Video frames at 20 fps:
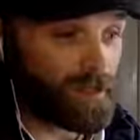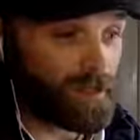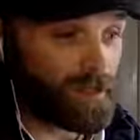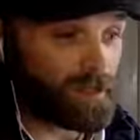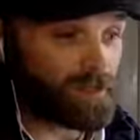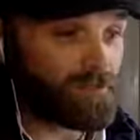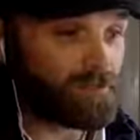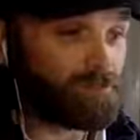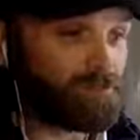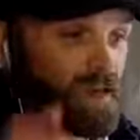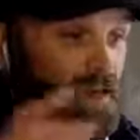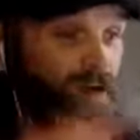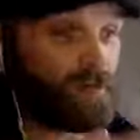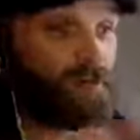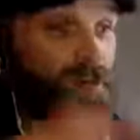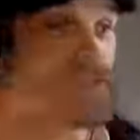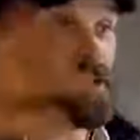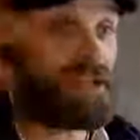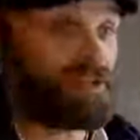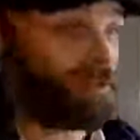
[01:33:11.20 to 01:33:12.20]
it's
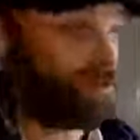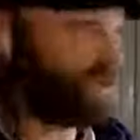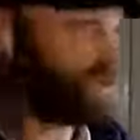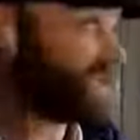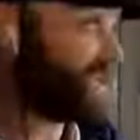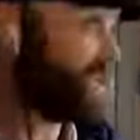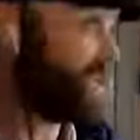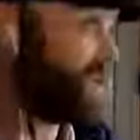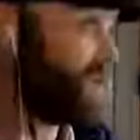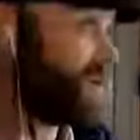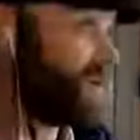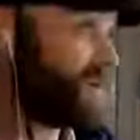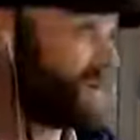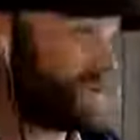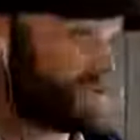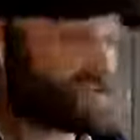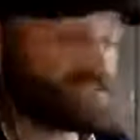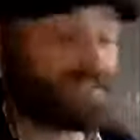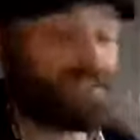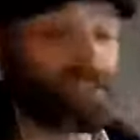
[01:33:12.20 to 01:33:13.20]
very unclear.
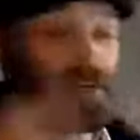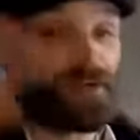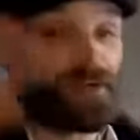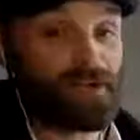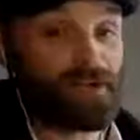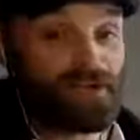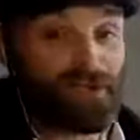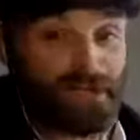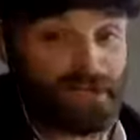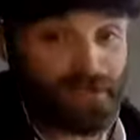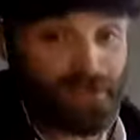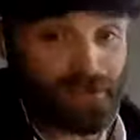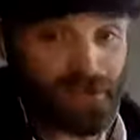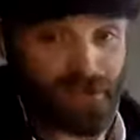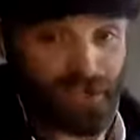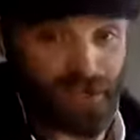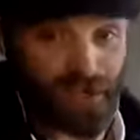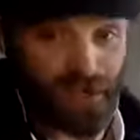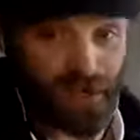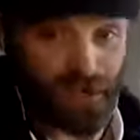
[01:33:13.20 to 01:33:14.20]
It's seriously
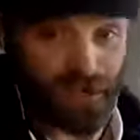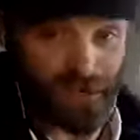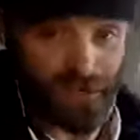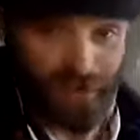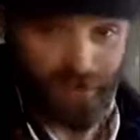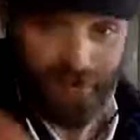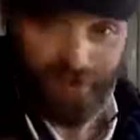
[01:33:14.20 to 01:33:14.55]
unclear.